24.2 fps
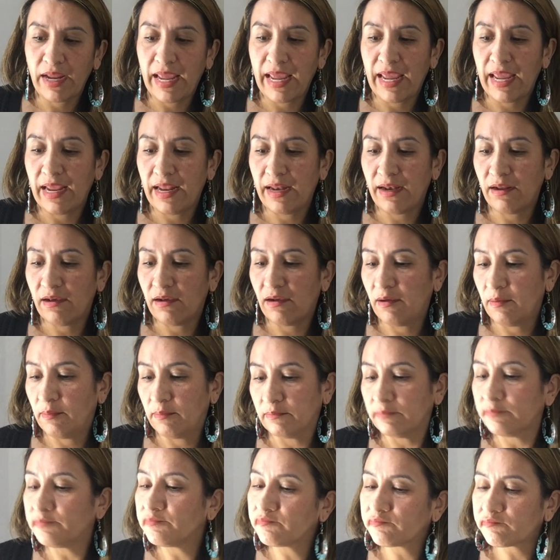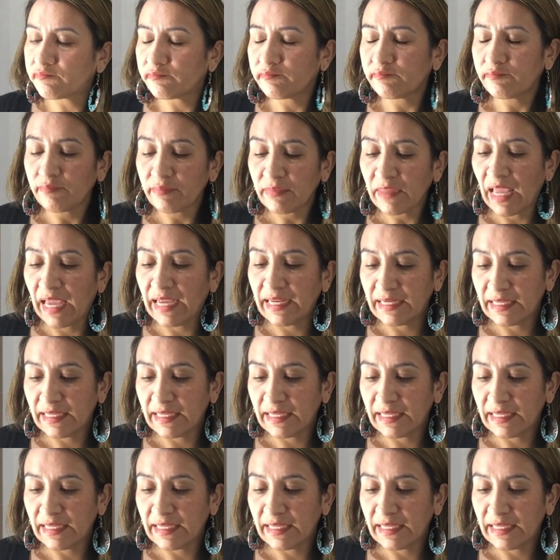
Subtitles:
and I